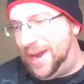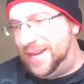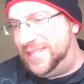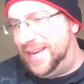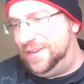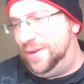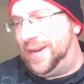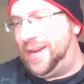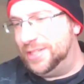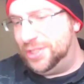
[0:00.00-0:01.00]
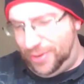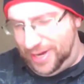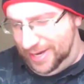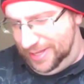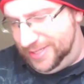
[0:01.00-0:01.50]
but I said, you know, I got a
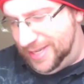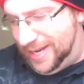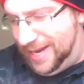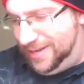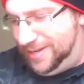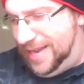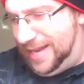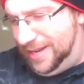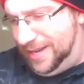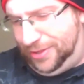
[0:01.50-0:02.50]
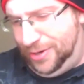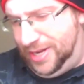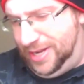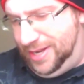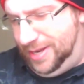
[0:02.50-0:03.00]
story out of this. I got yeah, I got
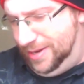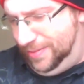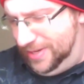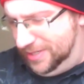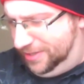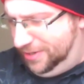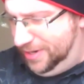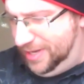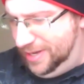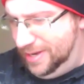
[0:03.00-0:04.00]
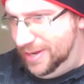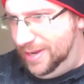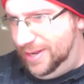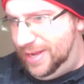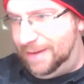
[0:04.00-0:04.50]
30, what is it? 30
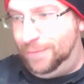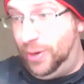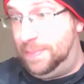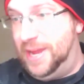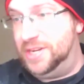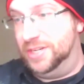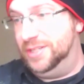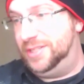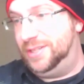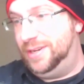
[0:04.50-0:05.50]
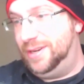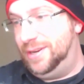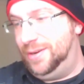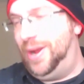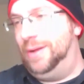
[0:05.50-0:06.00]
yeah, 40 pages.
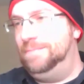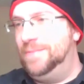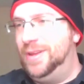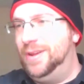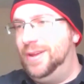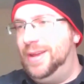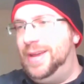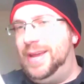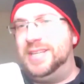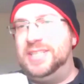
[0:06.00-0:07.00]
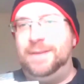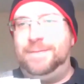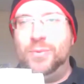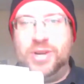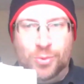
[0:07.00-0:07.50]
Well, it's
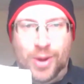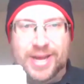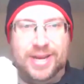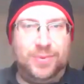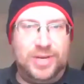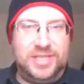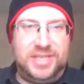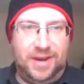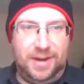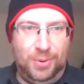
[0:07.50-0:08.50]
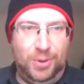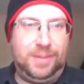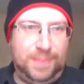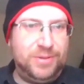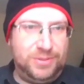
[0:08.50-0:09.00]
different when you write it and when you see it on a
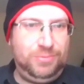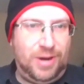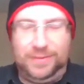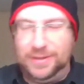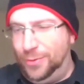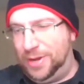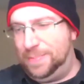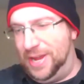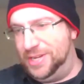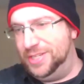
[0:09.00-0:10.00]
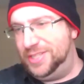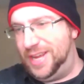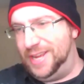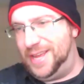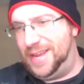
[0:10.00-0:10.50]
book, but it was roughly 40 pages
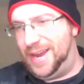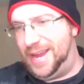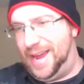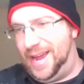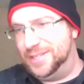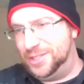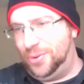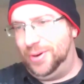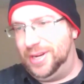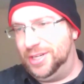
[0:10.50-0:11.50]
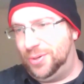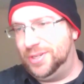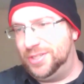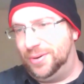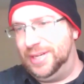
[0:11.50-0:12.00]
and then I, I had a story, a
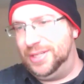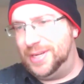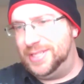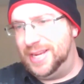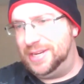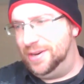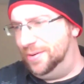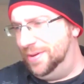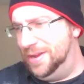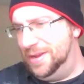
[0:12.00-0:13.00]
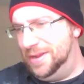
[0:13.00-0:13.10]
short story. So I said, you know,